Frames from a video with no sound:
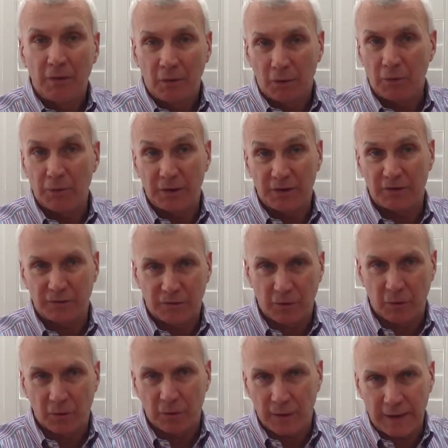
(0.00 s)
or
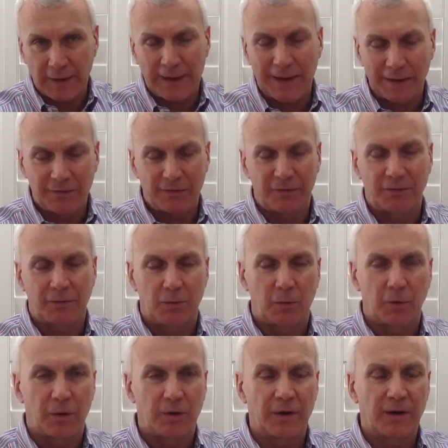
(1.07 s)
restored, I guess is the
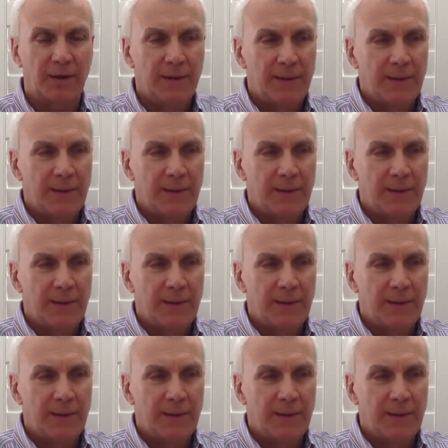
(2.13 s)
word.